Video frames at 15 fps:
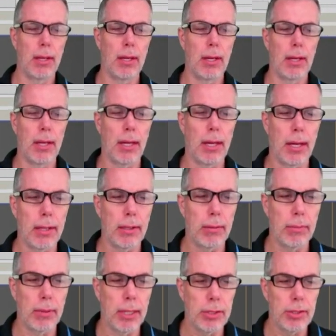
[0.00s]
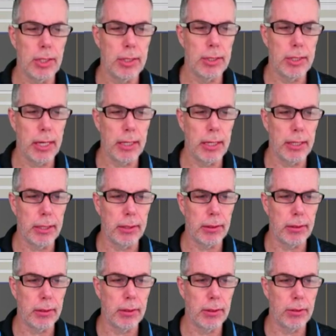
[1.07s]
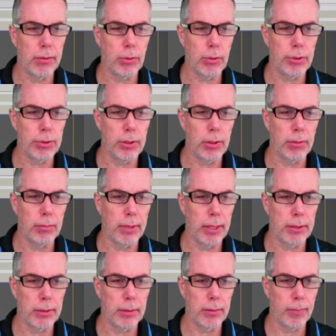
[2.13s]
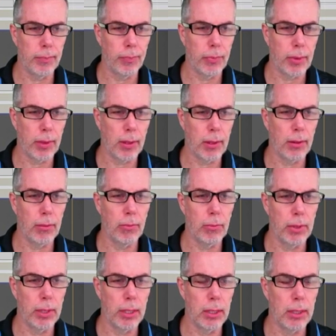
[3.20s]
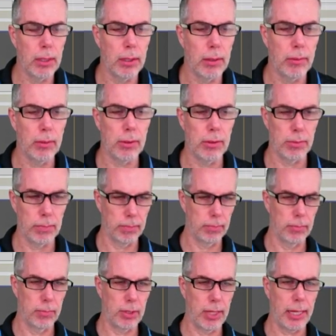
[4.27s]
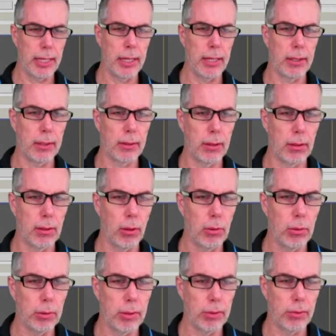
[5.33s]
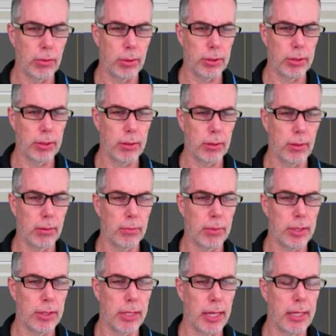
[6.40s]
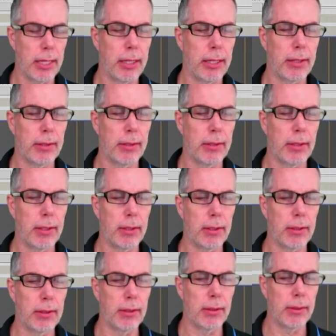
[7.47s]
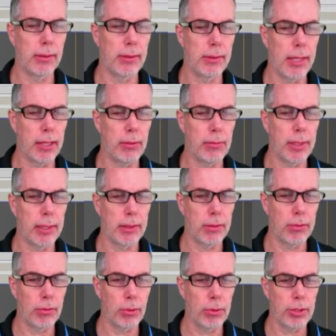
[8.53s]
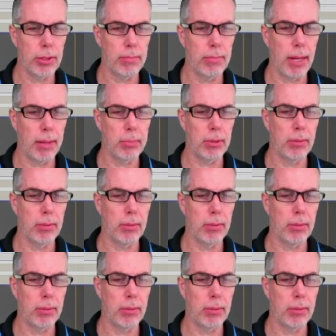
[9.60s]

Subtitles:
And we'll actually check here the distortion correction. We check here the local distortion. We check here the generate distortion maps.